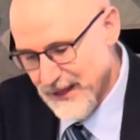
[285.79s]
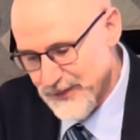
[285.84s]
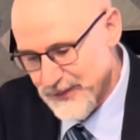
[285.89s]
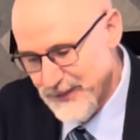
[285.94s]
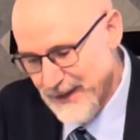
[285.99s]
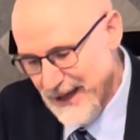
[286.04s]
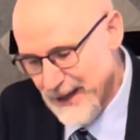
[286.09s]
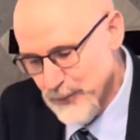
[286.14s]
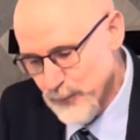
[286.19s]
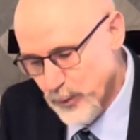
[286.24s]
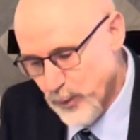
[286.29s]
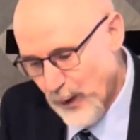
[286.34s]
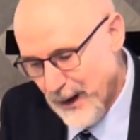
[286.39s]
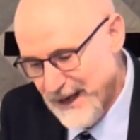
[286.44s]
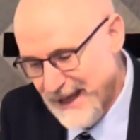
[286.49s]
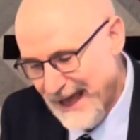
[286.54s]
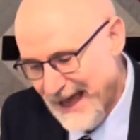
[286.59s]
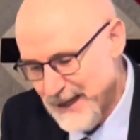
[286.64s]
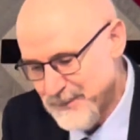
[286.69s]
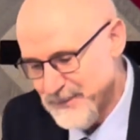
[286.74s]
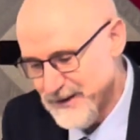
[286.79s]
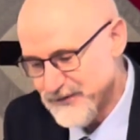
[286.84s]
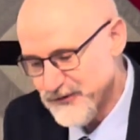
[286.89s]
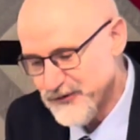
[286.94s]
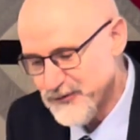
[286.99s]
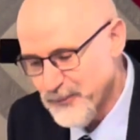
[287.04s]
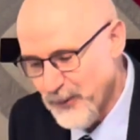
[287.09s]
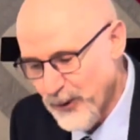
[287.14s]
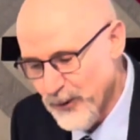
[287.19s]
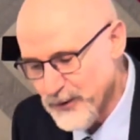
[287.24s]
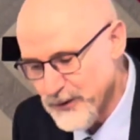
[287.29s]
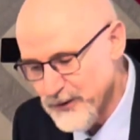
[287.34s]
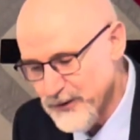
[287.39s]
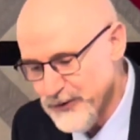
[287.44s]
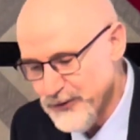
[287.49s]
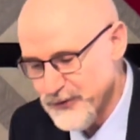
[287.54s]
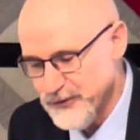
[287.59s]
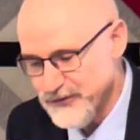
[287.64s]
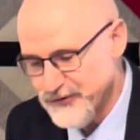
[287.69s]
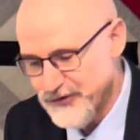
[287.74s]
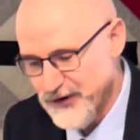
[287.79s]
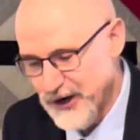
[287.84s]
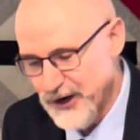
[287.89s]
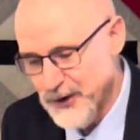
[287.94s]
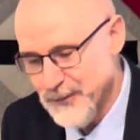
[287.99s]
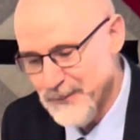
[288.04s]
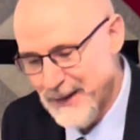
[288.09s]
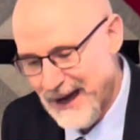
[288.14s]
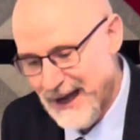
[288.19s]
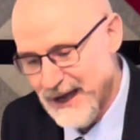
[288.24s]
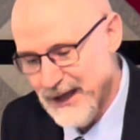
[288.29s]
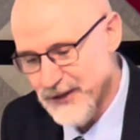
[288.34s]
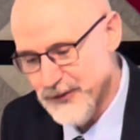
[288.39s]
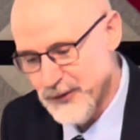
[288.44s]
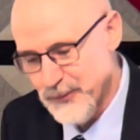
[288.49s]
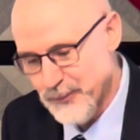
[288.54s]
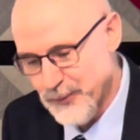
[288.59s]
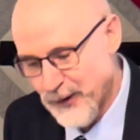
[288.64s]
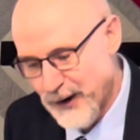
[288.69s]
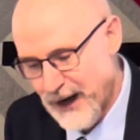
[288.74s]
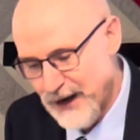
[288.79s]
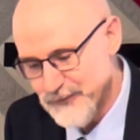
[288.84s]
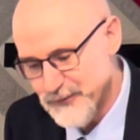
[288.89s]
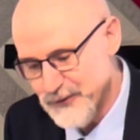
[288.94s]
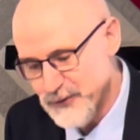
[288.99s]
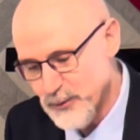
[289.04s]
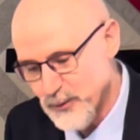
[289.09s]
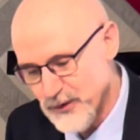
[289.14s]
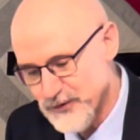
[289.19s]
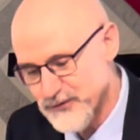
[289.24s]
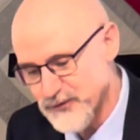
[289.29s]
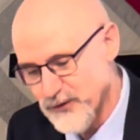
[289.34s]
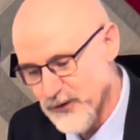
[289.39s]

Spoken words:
Then what had been spoken through Jeremiah the prophet was